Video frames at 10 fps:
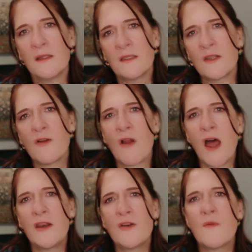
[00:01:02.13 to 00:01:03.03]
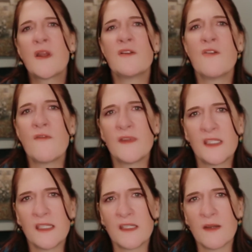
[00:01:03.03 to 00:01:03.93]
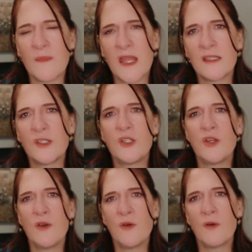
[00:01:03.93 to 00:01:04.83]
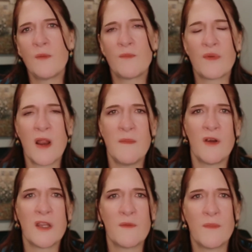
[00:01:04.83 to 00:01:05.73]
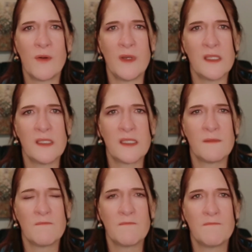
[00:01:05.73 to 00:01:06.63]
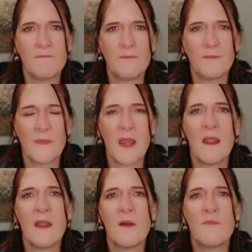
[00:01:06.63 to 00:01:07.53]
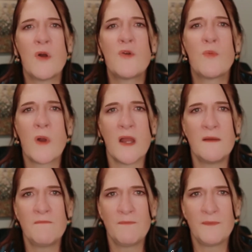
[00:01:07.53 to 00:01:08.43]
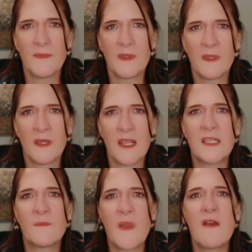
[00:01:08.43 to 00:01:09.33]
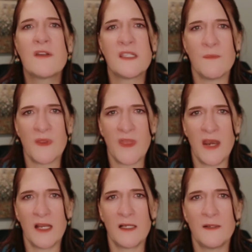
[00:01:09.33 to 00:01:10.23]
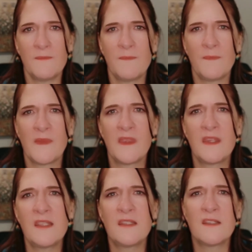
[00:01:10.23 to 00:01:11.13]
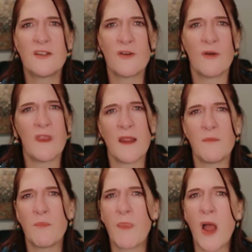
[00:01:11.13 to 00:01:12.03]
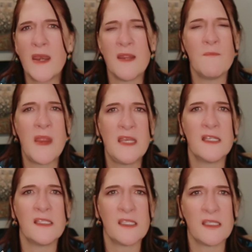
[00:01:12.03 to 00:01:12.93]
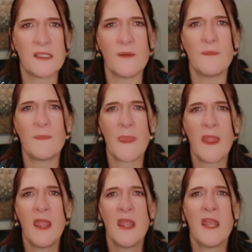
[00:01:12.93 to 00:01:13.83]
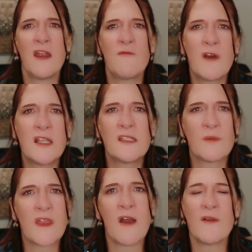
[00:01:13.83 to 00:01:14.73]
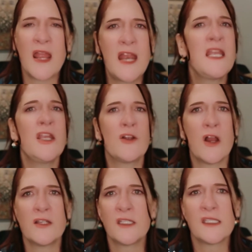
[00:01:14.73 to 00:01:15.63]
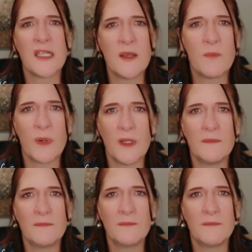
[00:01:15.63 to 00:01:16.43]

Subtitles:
So your autonomic nervous system has two primary components. Mode 1 is parasympathetic. This is your body maintenance system. It runs without any conscious input.